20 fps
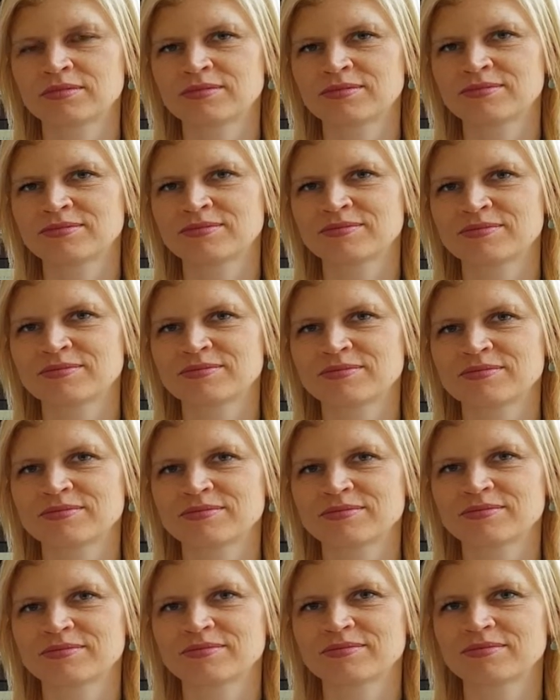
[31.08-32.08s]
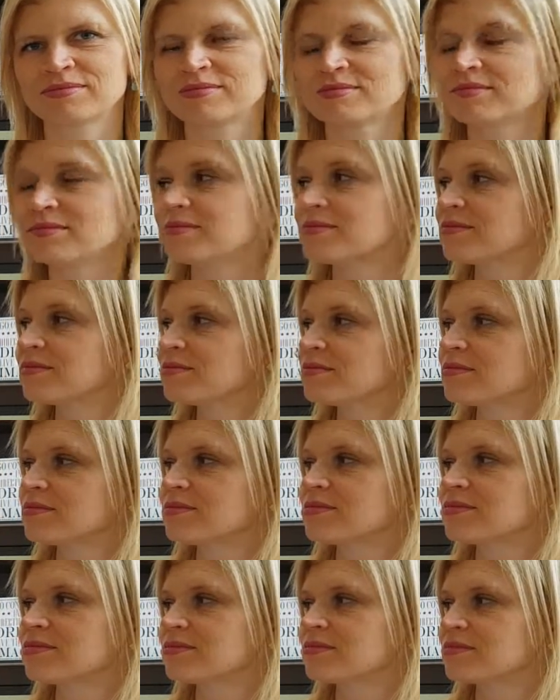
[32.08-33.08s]

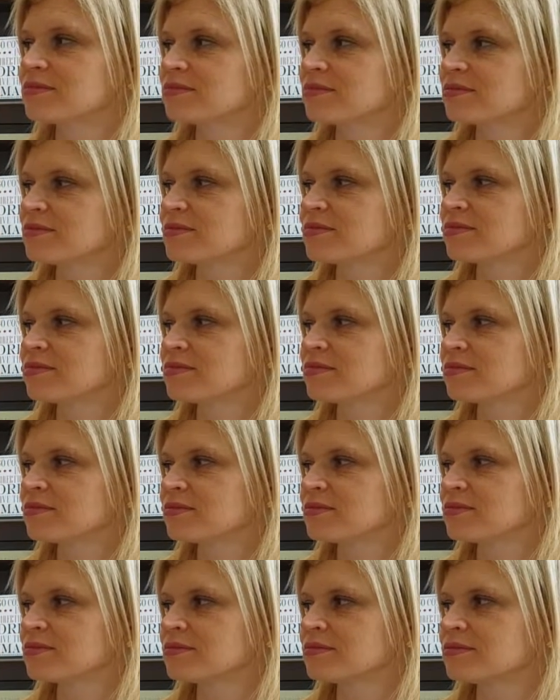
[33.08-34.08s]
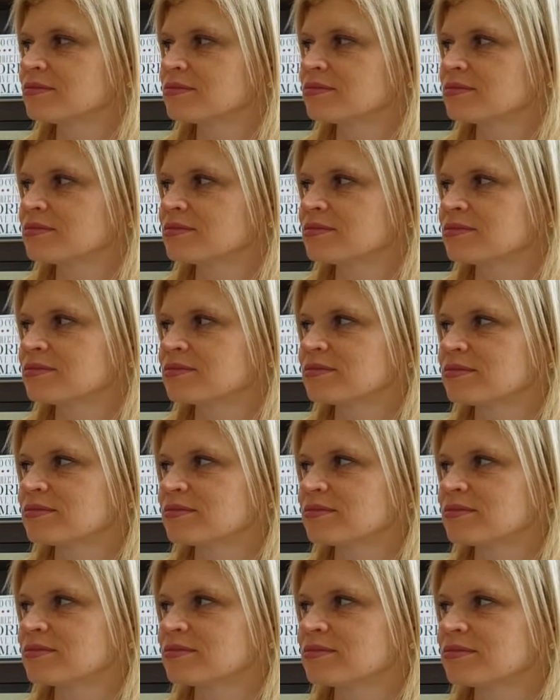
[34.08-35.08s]

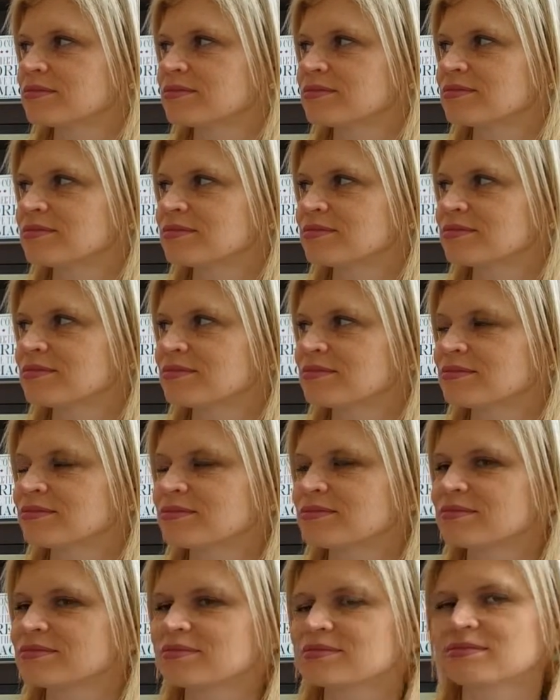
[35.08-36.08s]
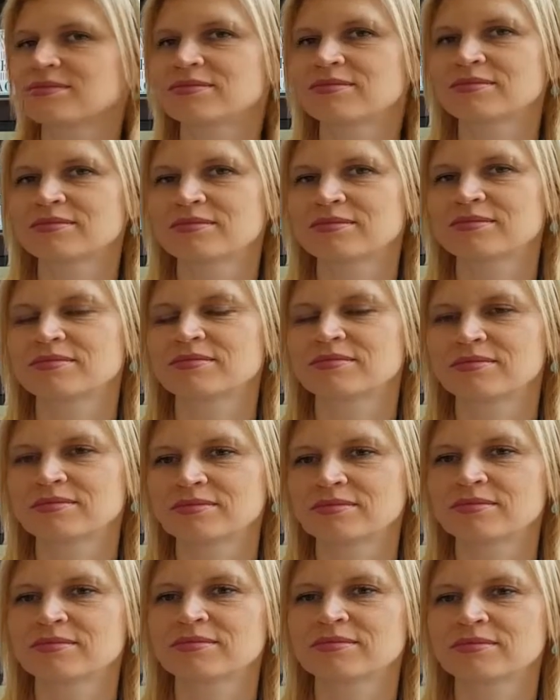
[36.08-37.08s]

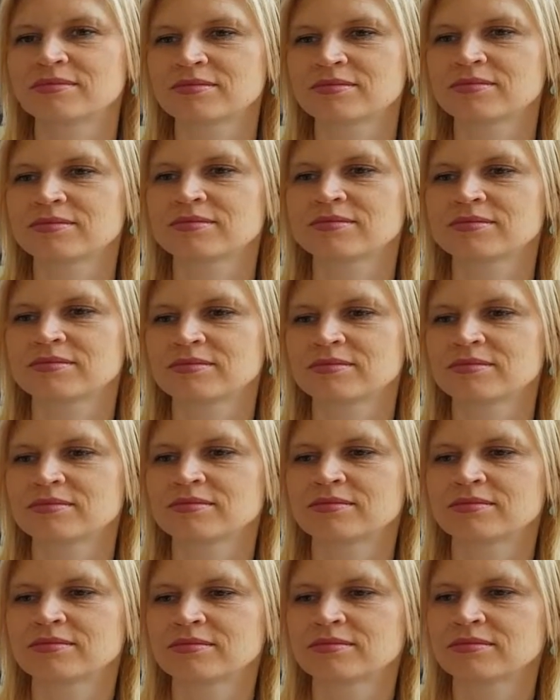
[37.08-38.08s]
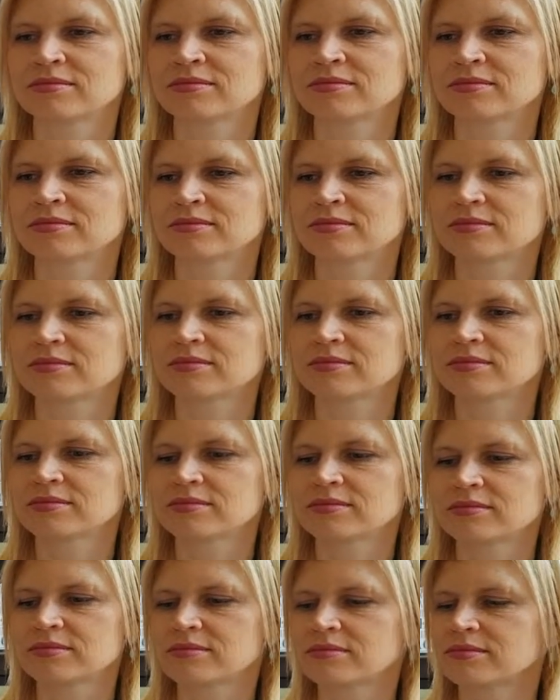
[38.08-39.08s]
(silent)